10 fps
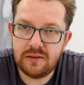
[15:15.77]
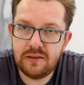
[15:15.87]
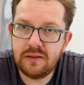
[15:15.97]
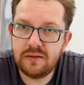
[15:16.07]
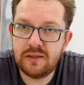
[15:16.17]

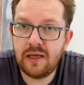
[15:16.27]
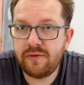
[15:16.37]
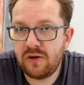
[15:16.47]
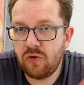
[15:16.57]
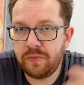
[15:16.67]
in
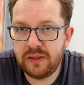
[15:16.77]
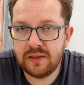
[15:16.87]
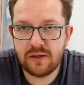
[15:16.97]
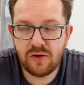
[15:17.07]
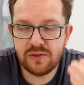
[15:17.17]
developing
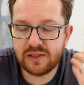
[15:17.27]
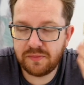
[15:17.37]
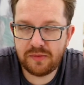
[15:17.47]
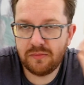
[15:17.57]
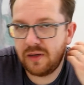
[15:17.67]
the
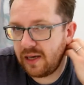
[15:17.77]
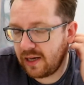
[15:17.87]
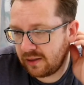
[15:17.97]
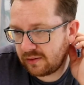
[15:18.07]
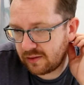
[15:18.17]
concept in my
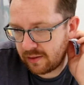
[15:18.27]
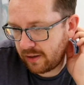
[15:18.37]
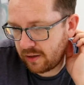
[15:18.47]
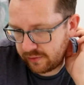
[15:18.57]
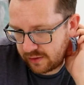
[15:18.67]
head
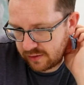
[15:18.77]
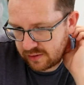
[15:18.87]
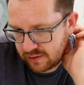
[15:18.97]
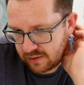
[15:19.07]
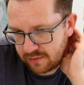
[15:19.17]
about
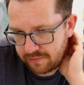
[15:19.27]
this